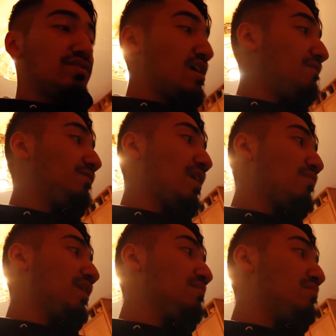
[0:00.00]
Definitely I
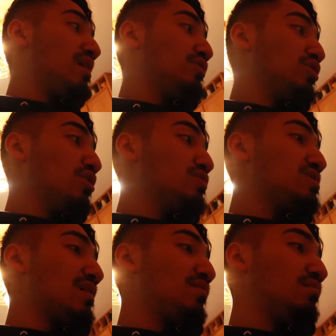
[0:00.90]
recommend those
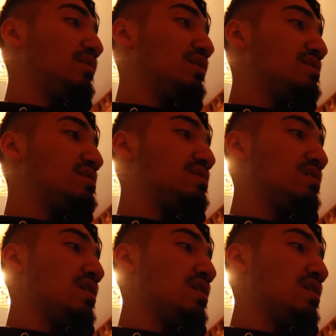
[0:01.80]
supplements.